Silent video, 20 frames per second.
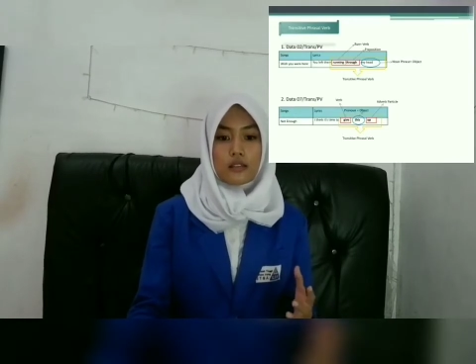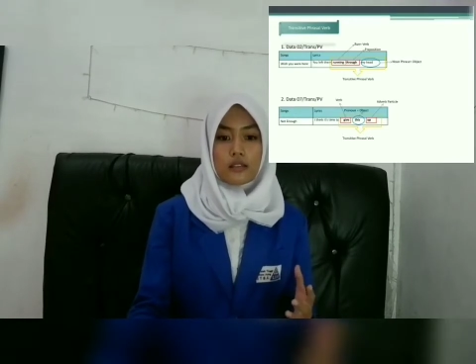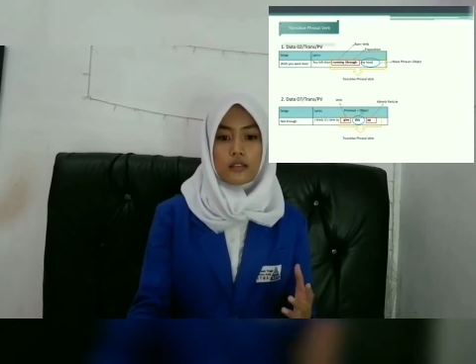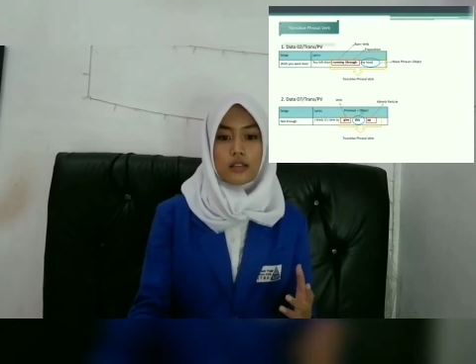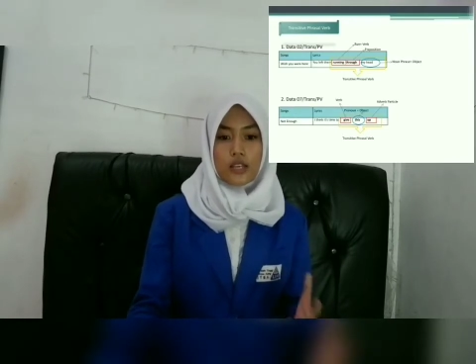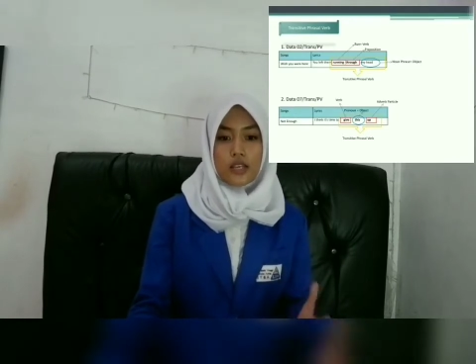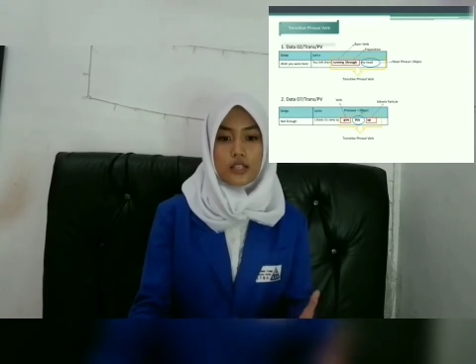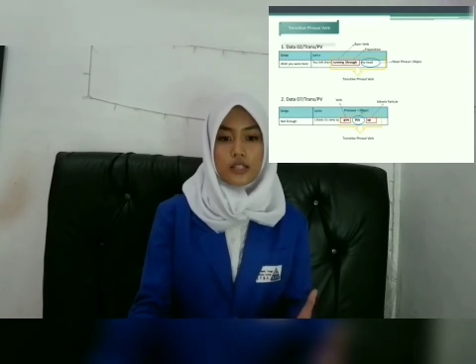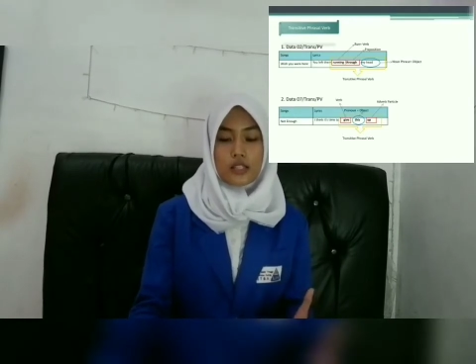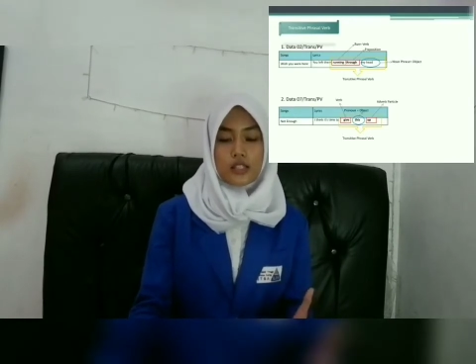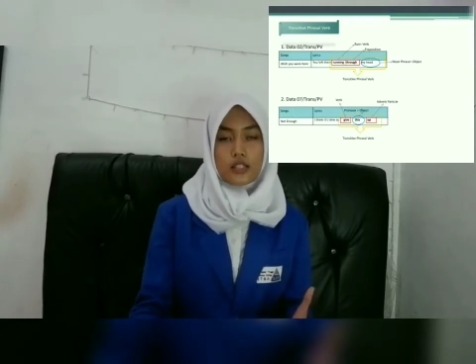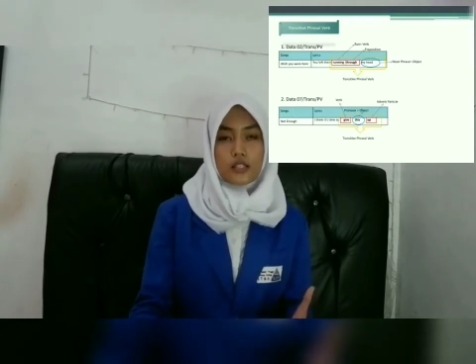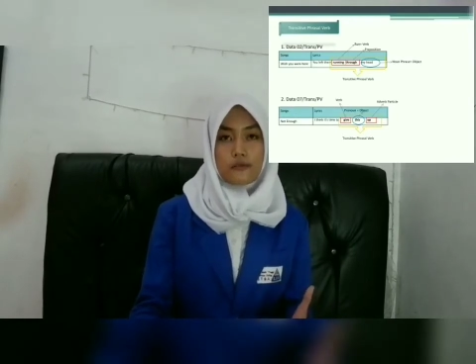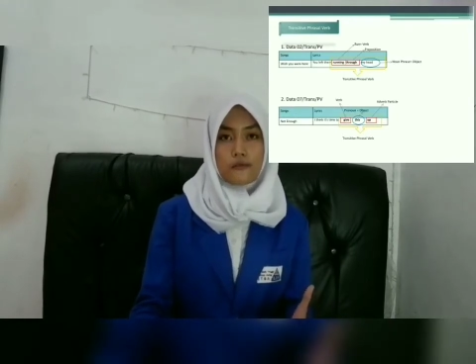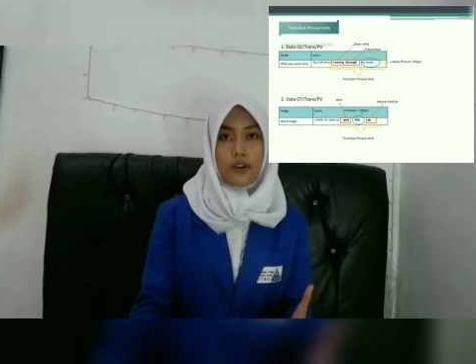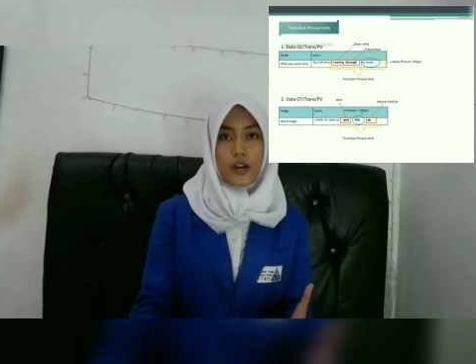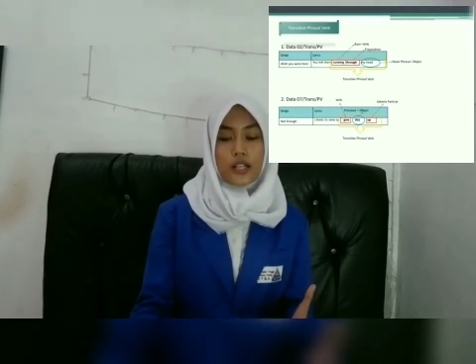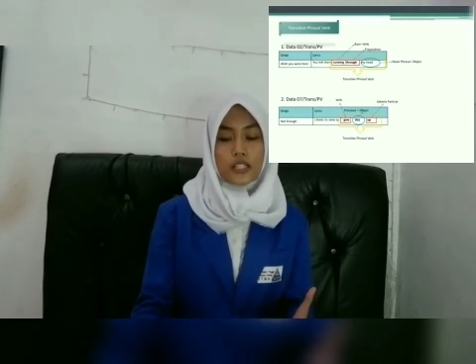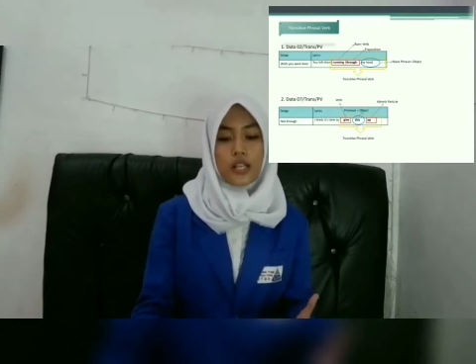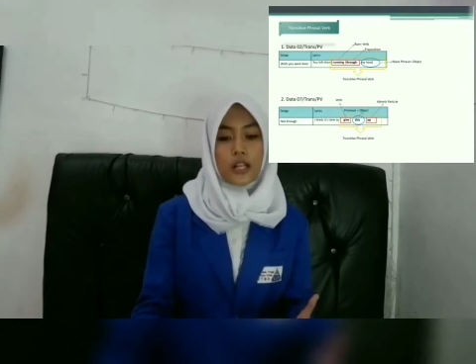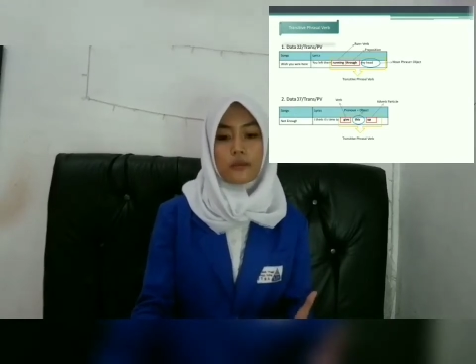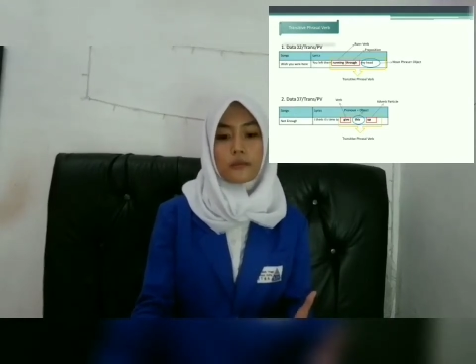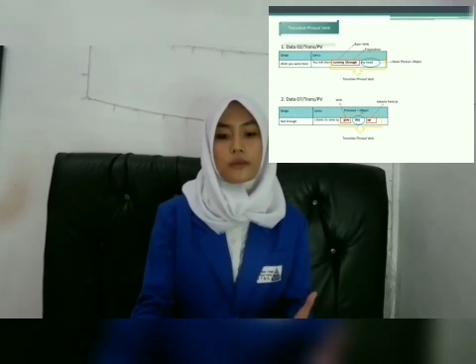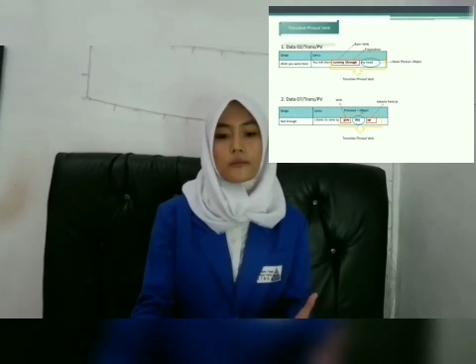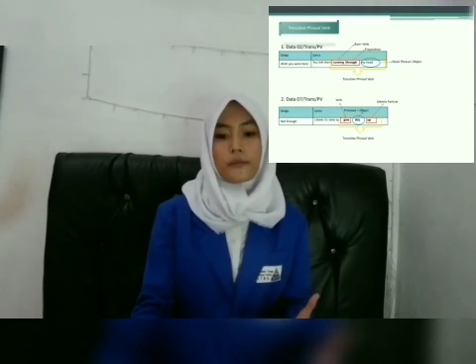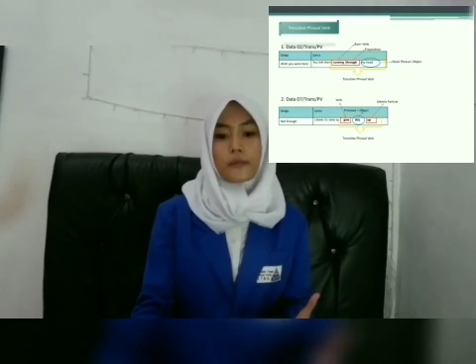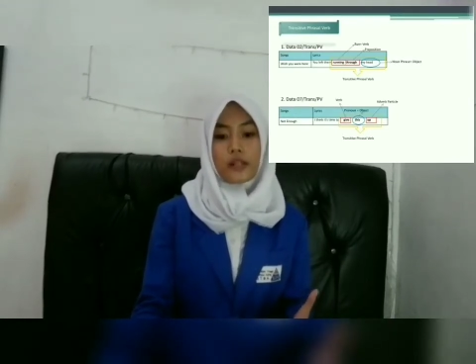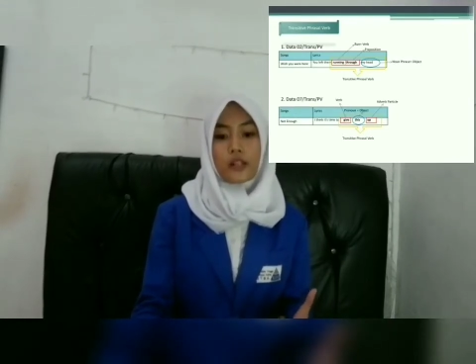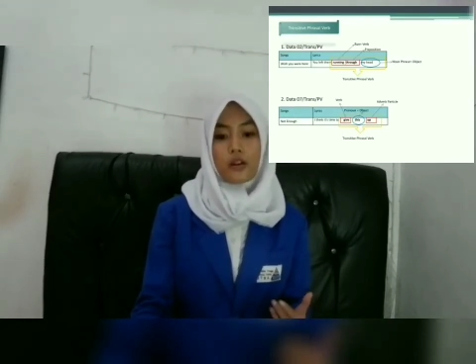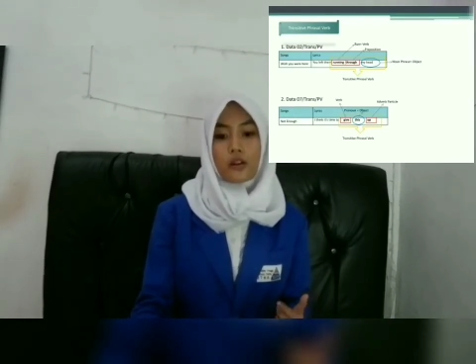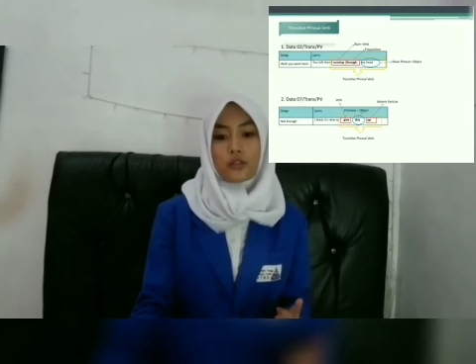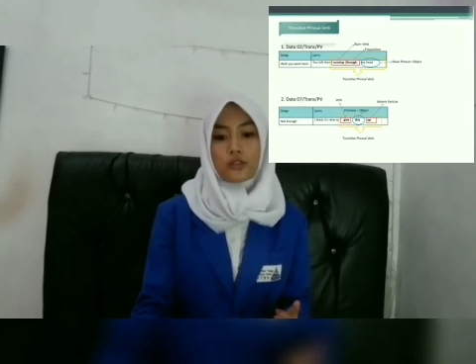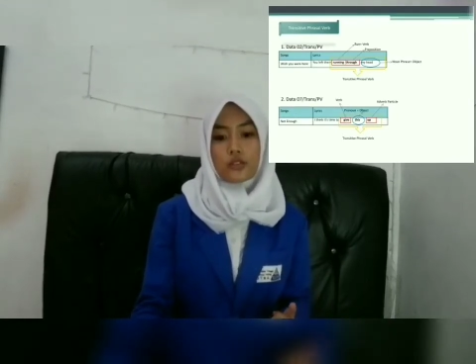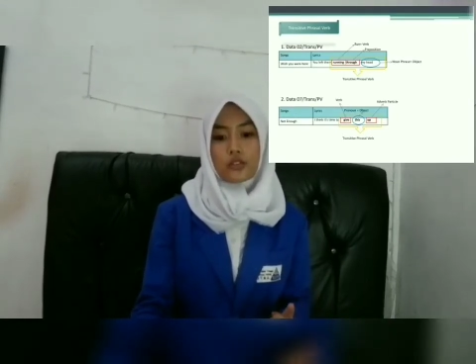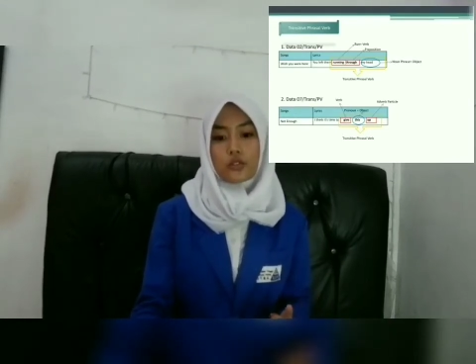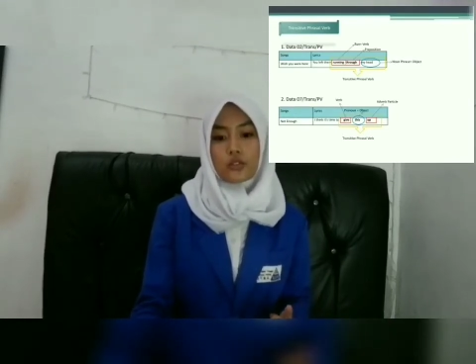this phrasal verb belongs